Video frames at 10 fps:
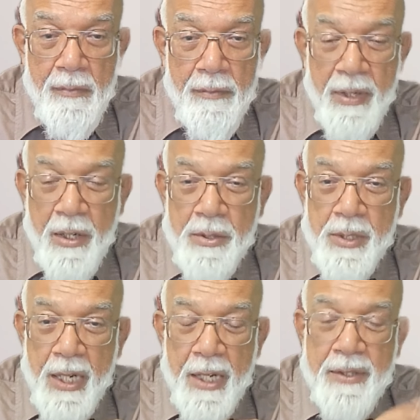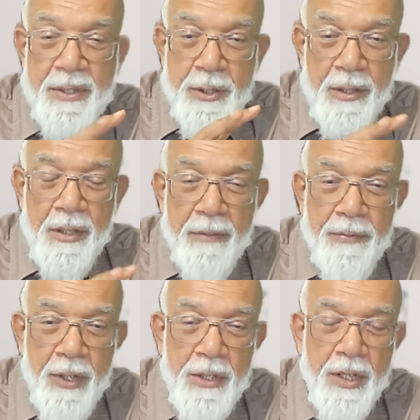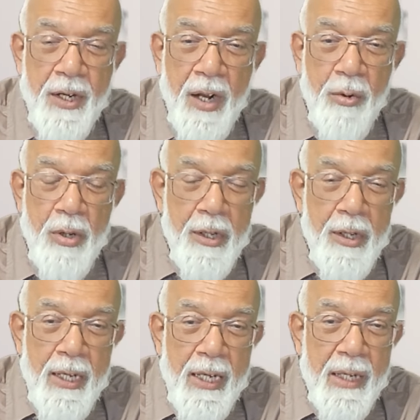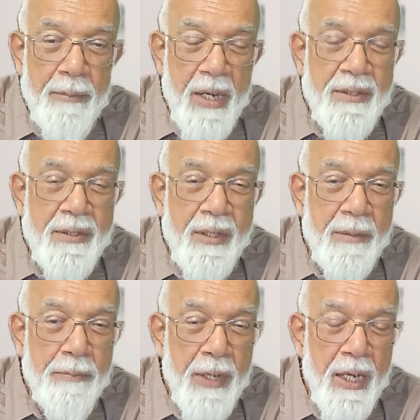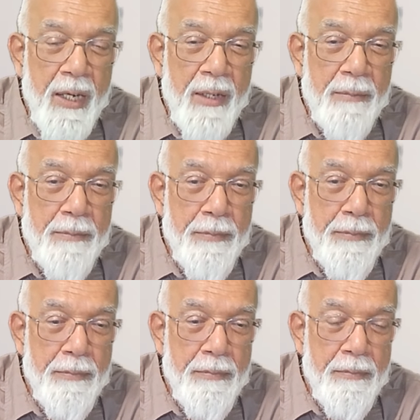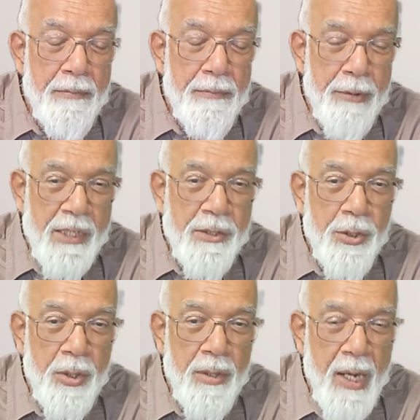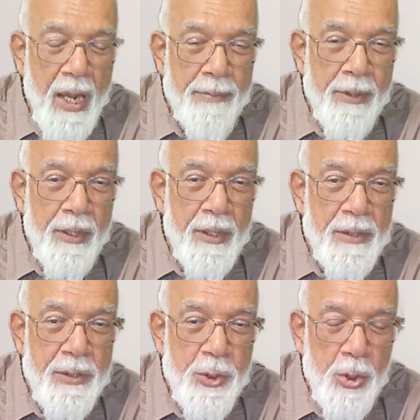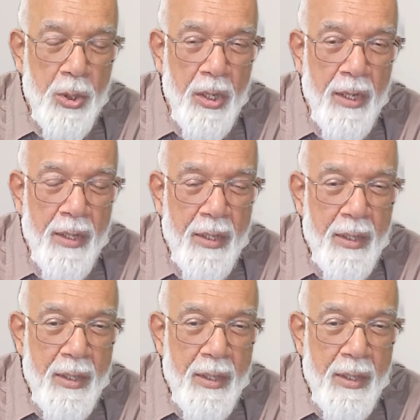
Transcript: Because they instantly filter out imagined pain, pressure, happiness, joy,